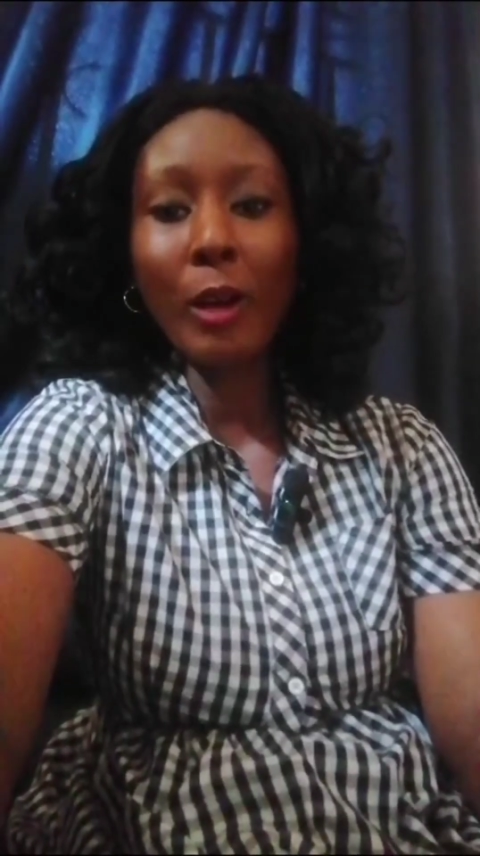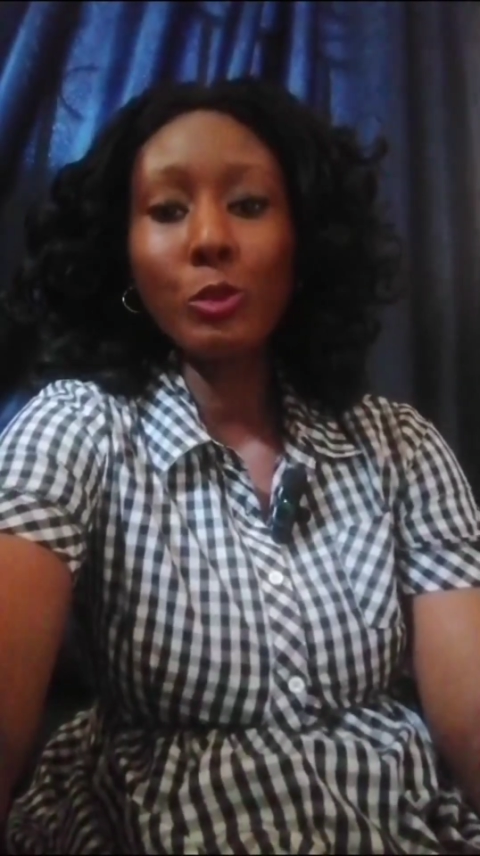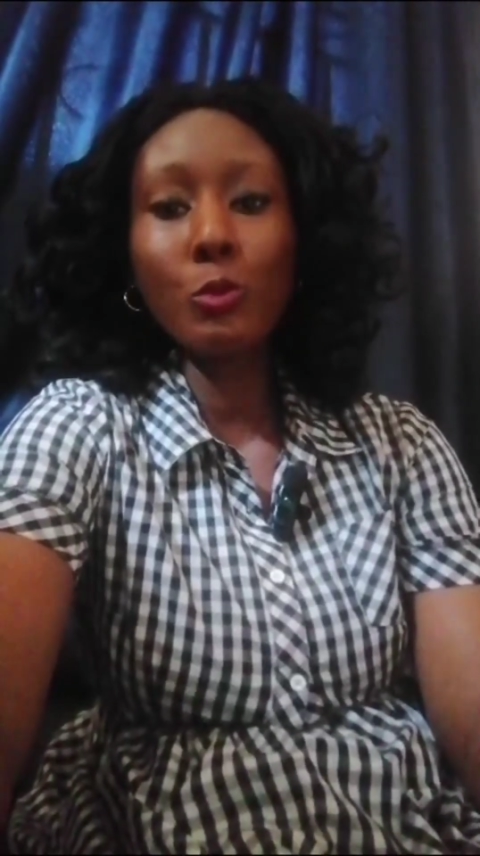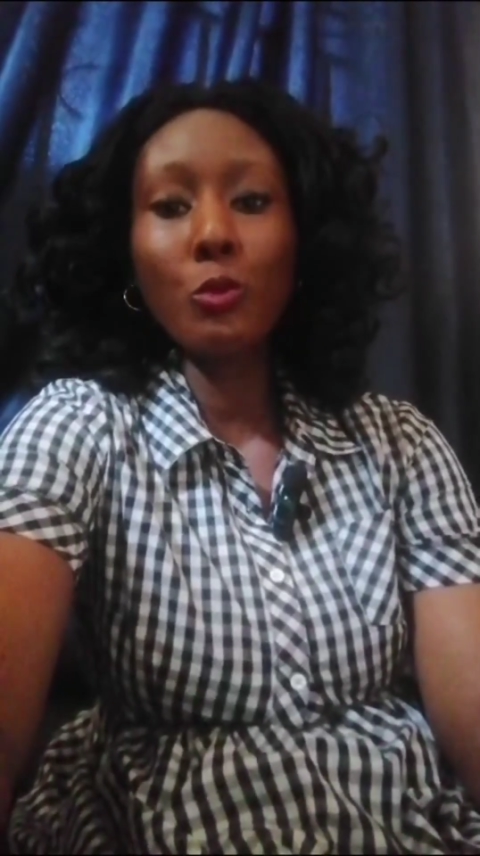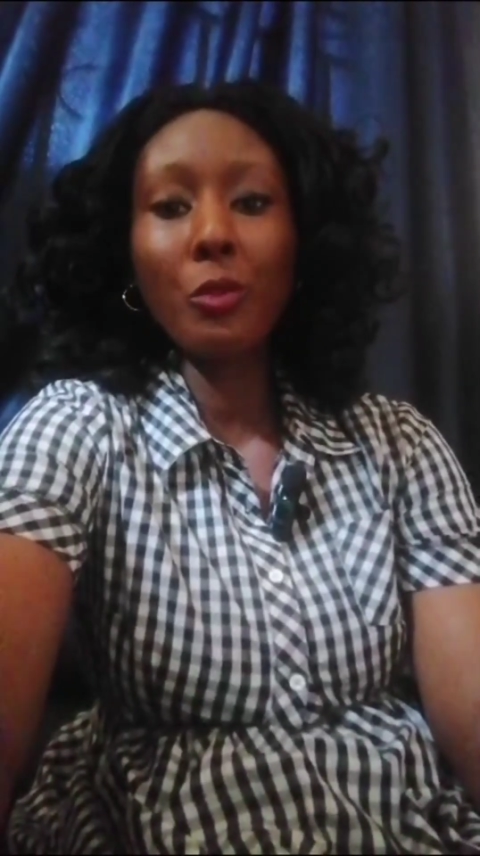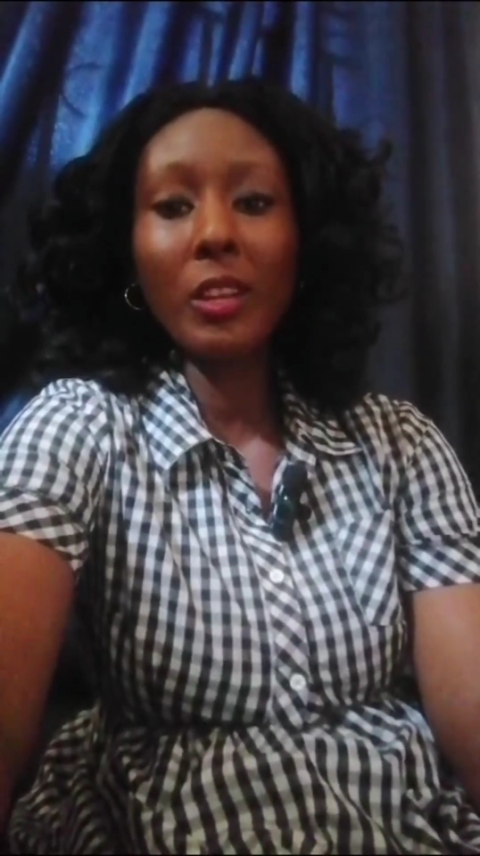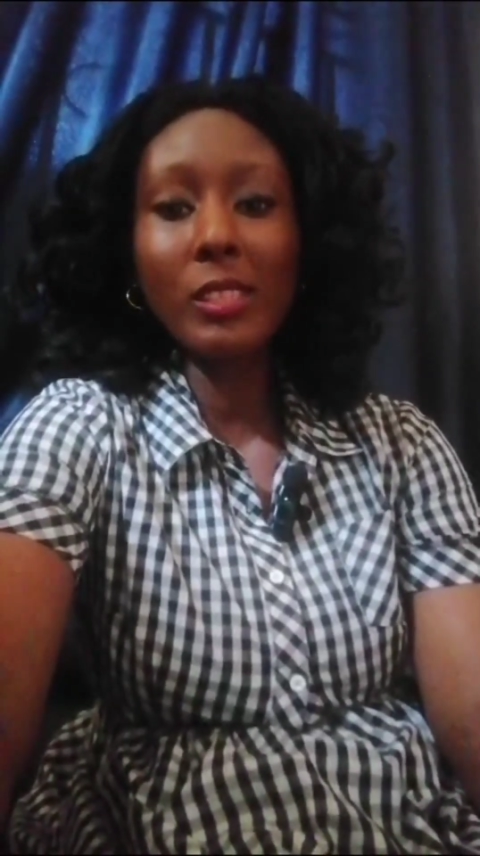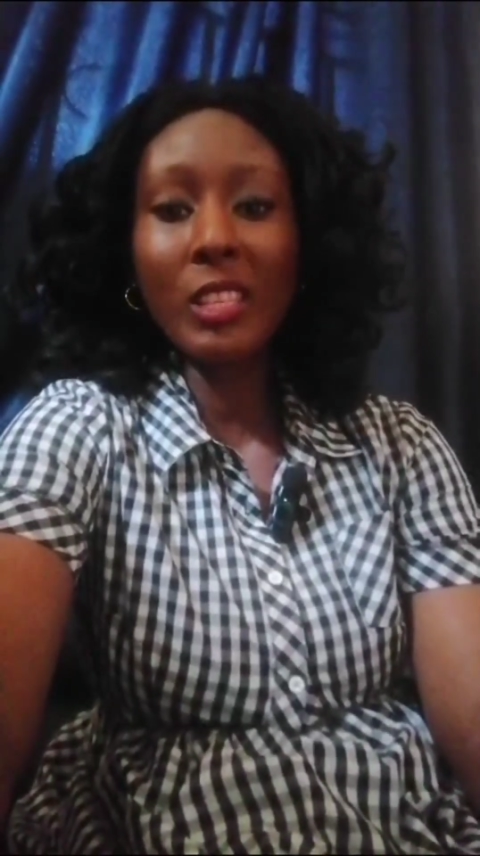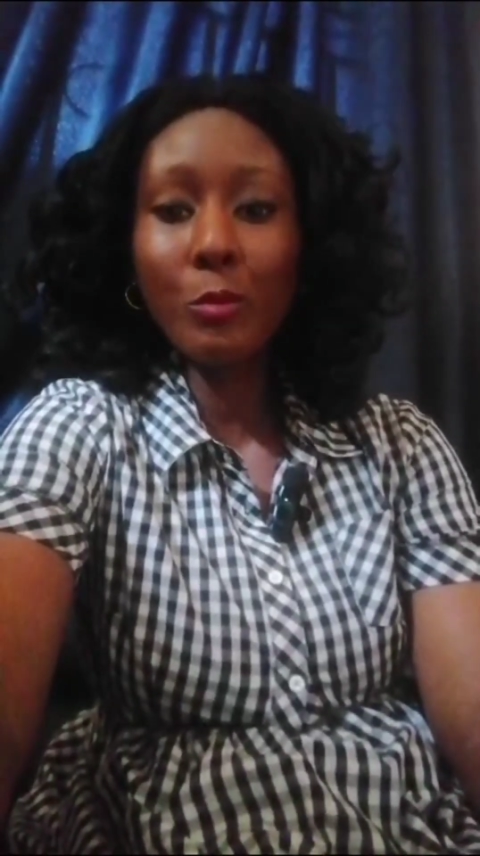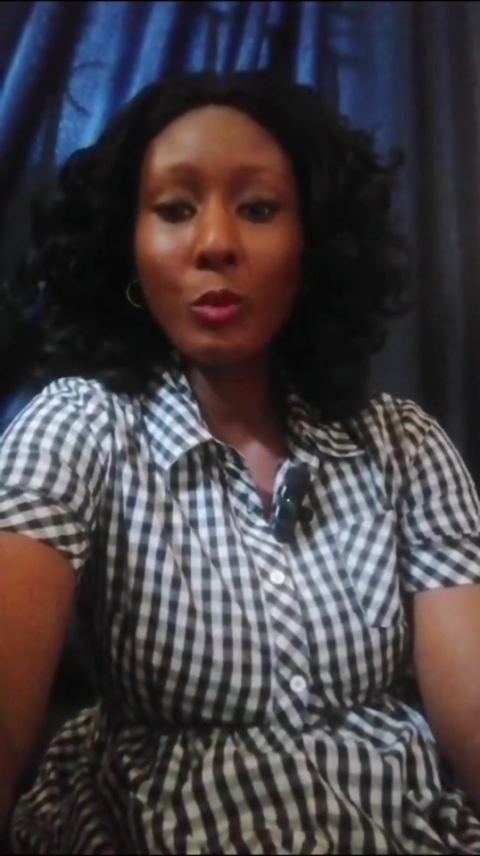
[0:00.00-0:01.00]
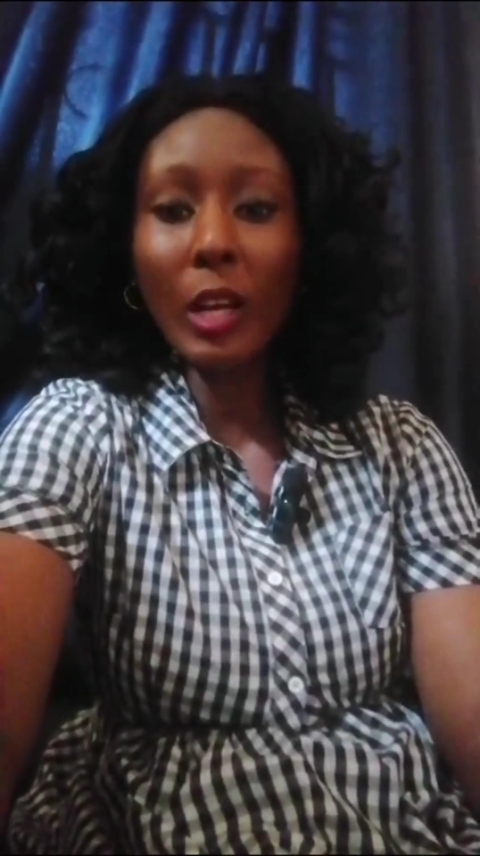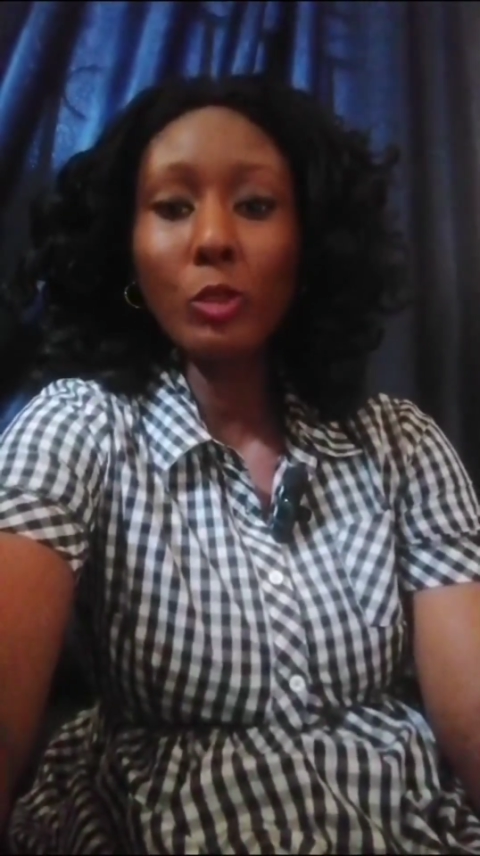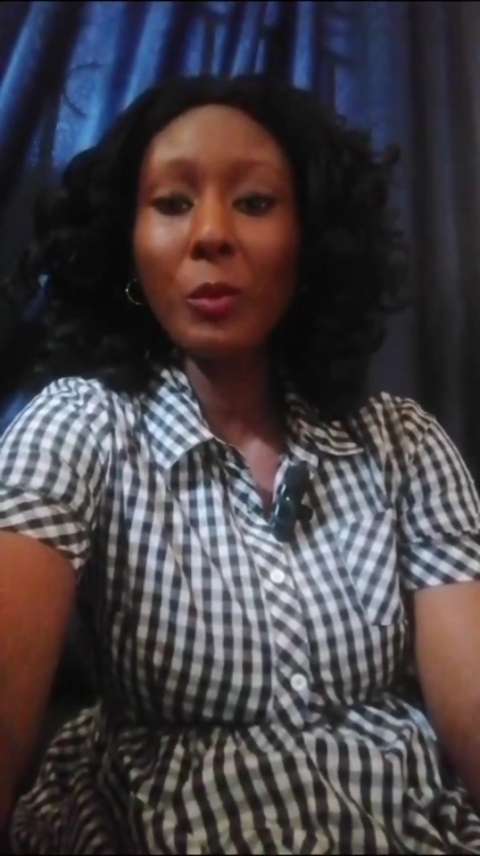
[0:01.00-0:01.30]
how to create ebook,